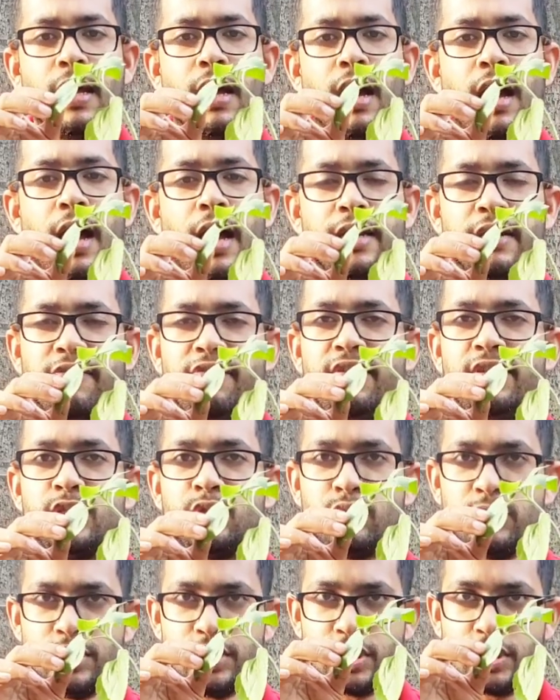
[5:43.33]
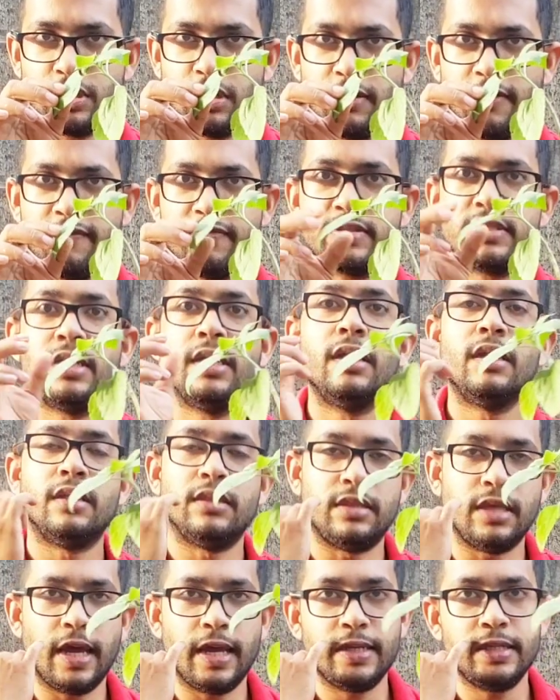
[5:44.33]
and it feels really soft,
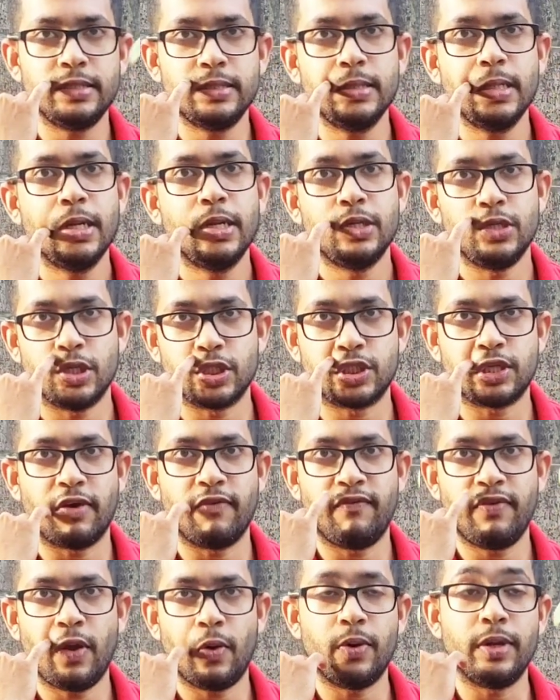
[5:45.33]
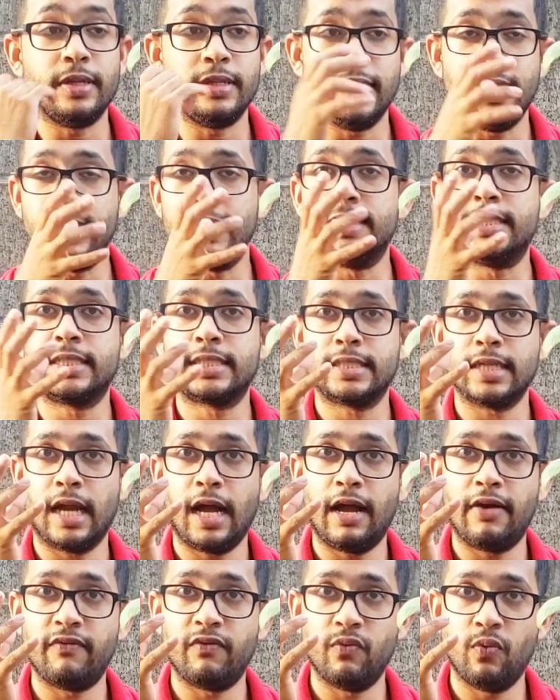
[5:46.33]
then your sunflower needs to
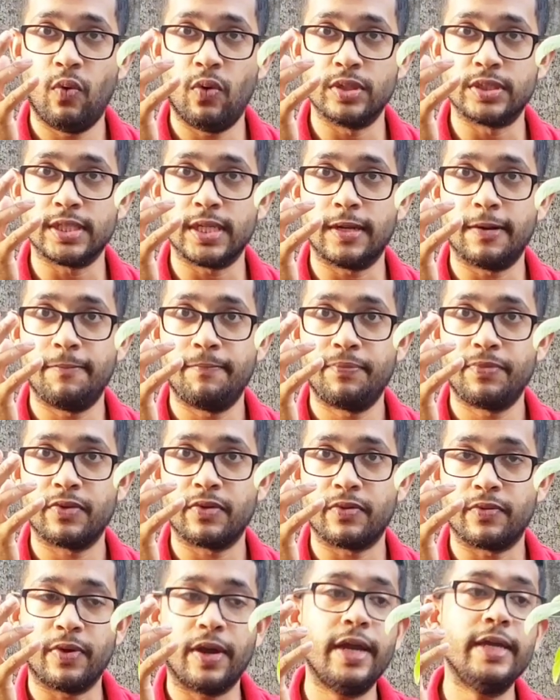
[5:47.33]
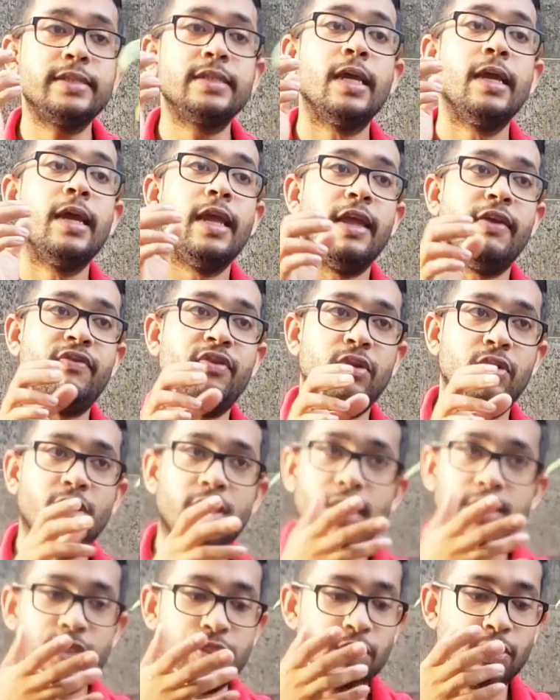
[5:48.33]
have water, right? If you
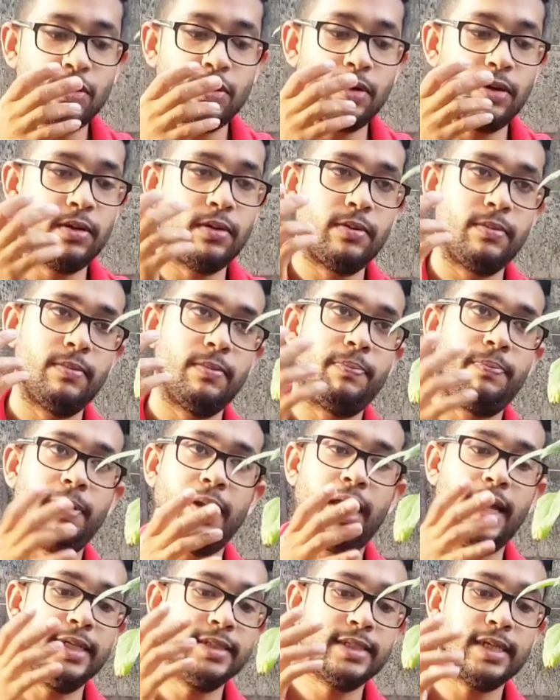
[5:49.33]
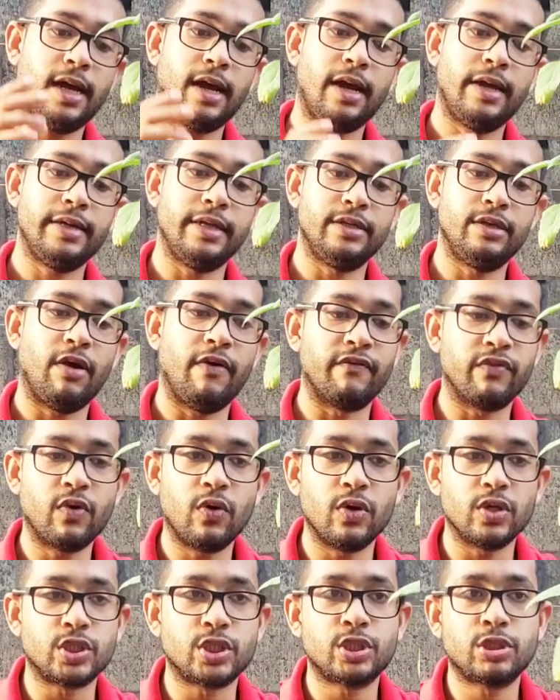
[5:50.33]
look at your plant and it of
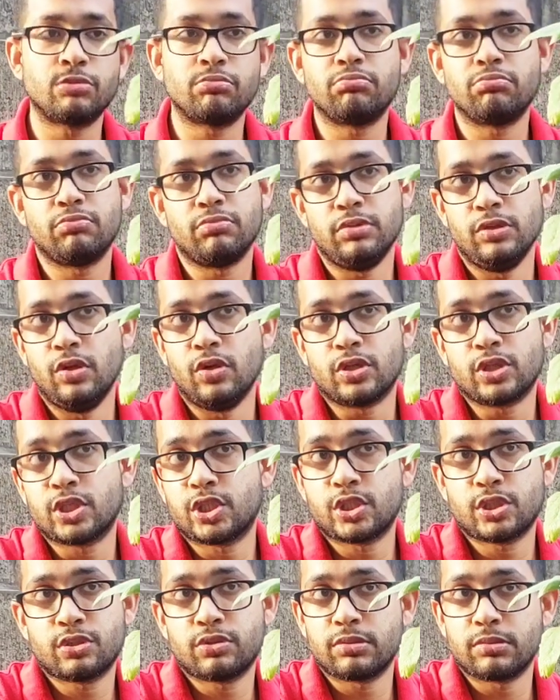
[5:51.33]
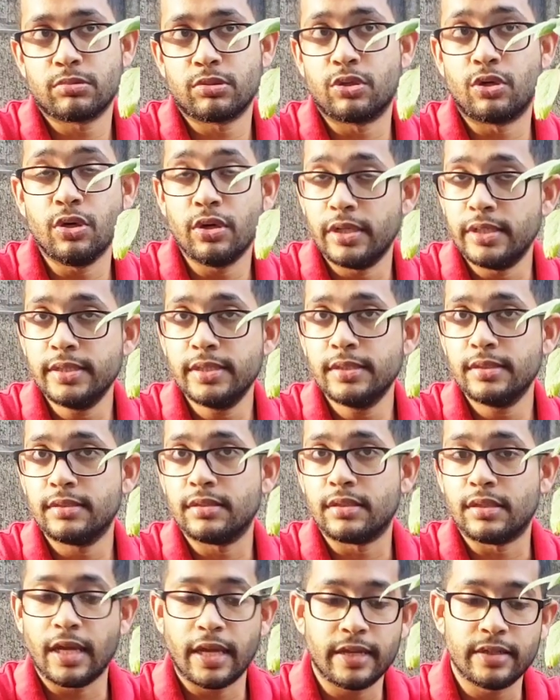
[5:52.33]
course looks good,
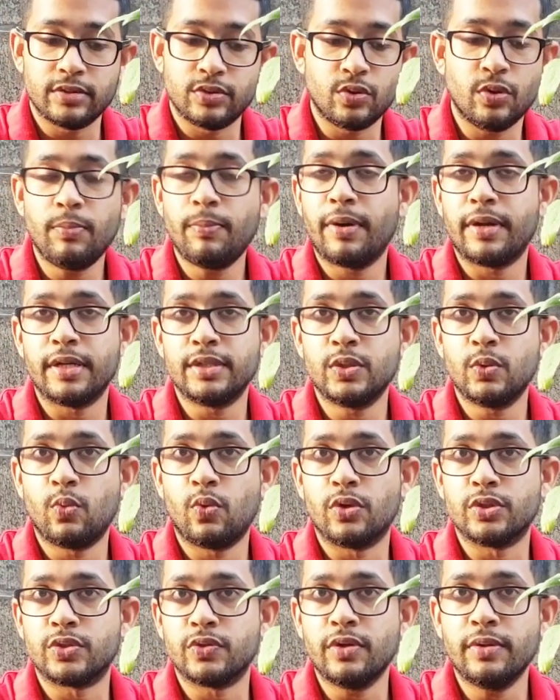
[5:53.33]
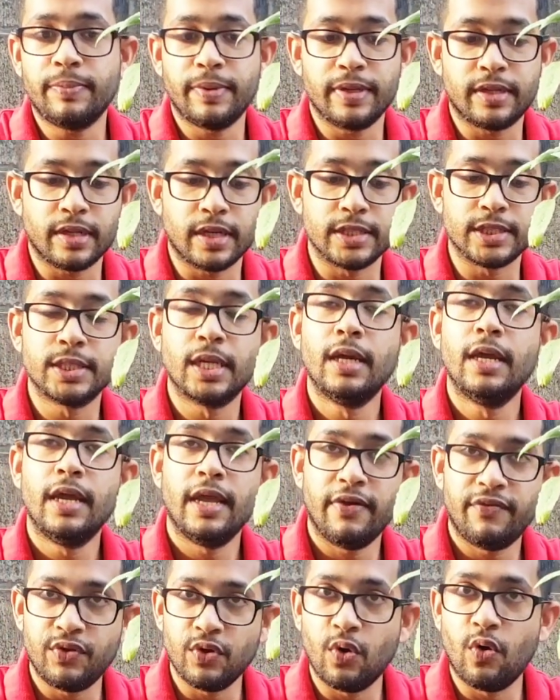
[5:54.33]
then don't bother to water it, because
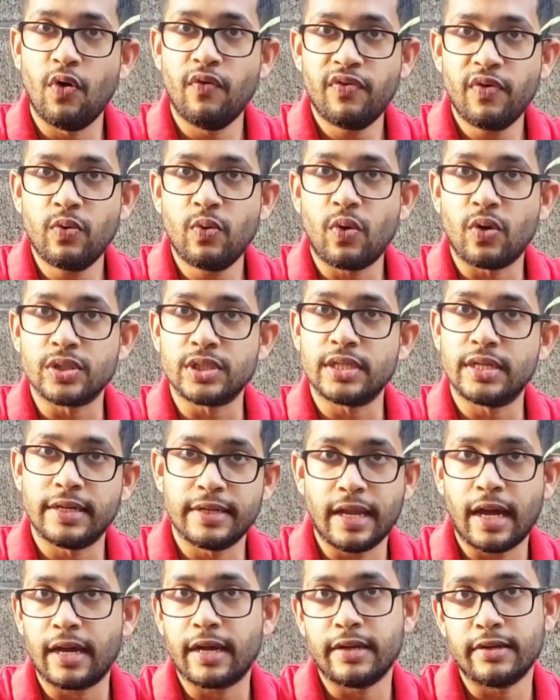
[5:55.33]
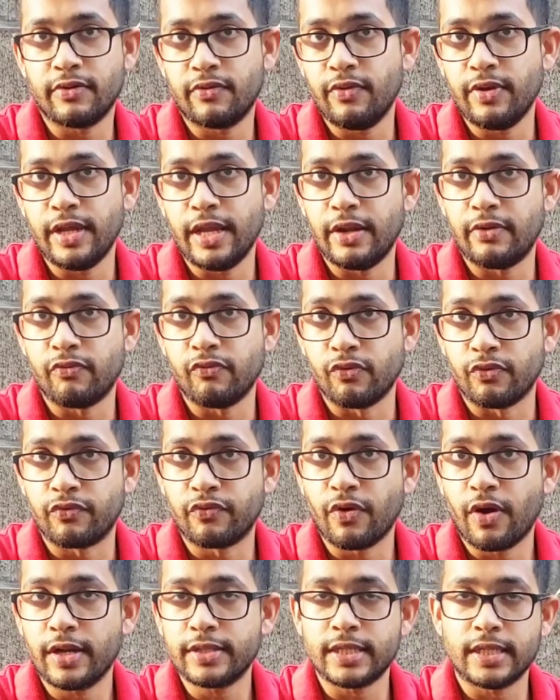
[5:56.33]
if you overwater, then that can create root
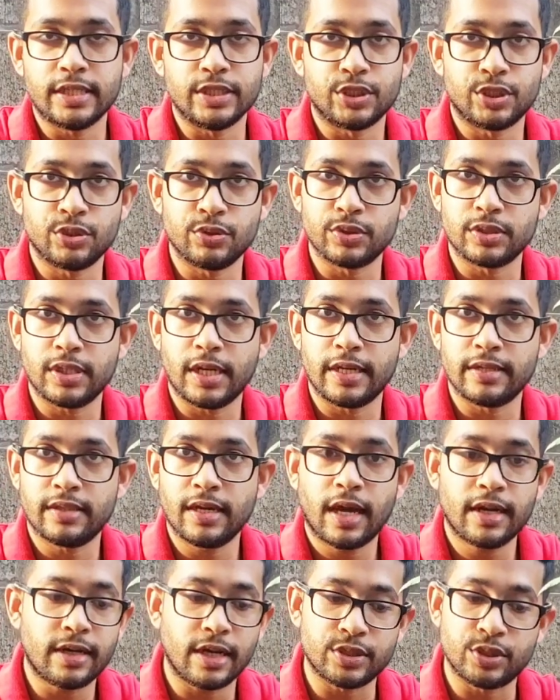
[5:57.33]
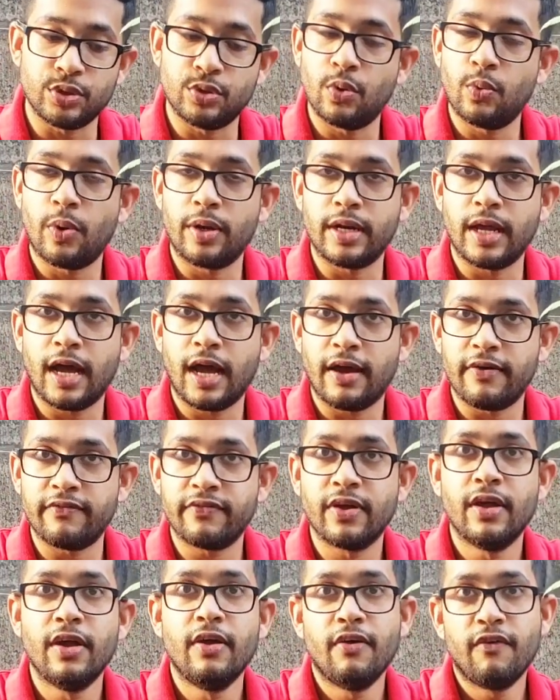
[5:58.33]
rot and issues like that that you don't want to have
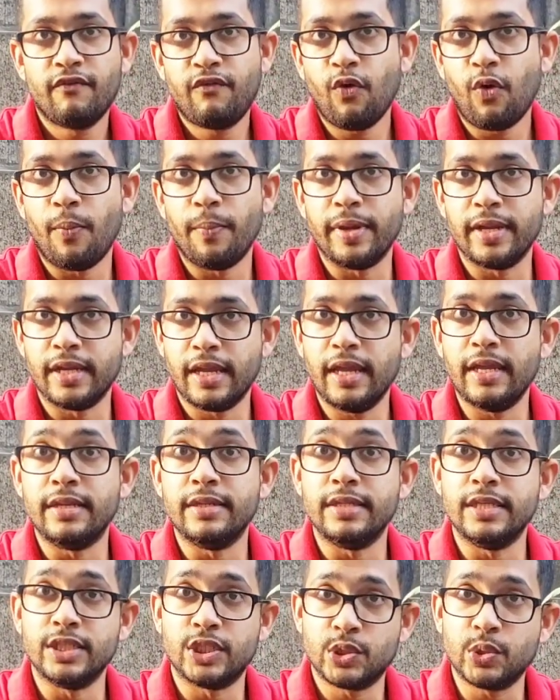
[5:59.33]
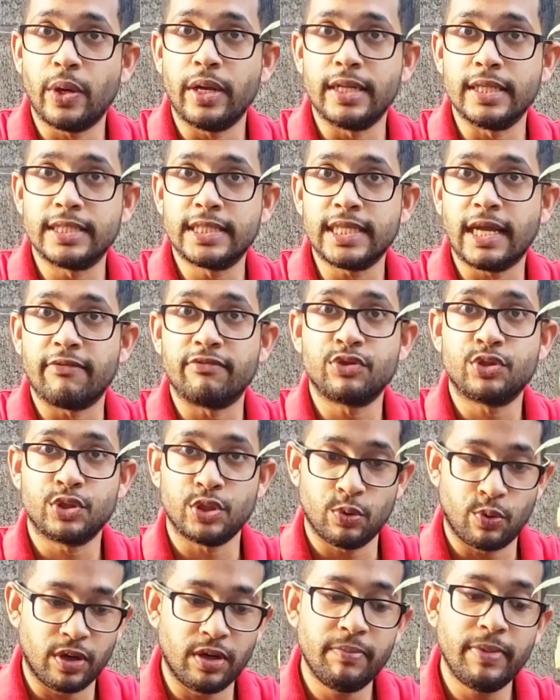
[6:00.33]
forming in the soil itself. So
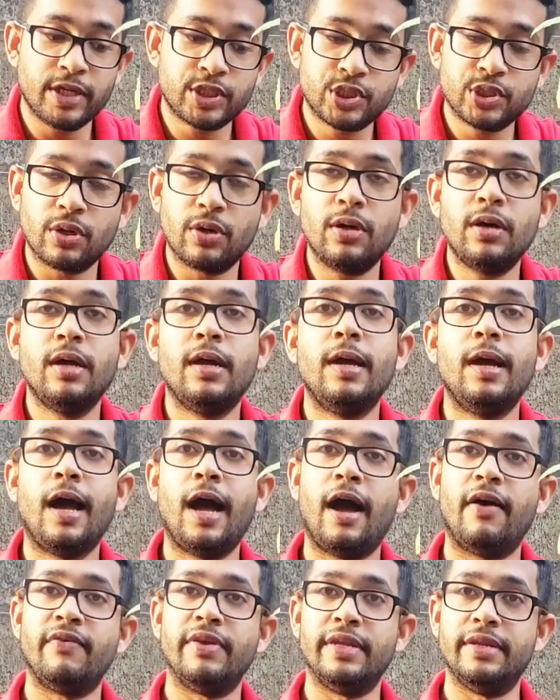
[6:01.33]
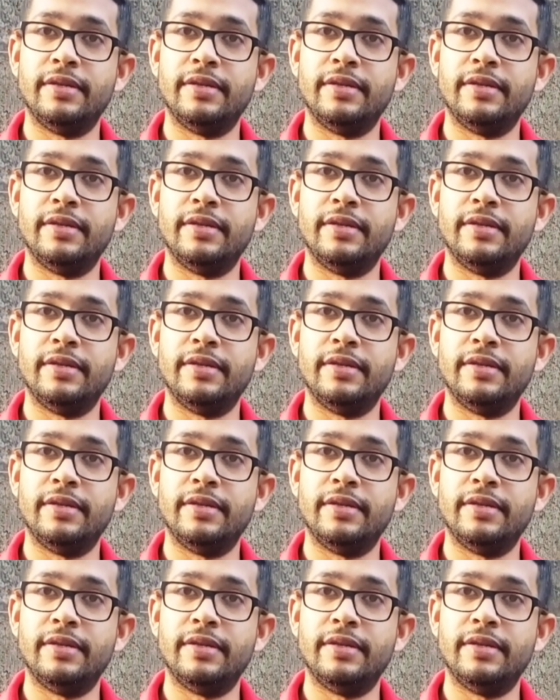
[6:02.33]
you want to make sure have a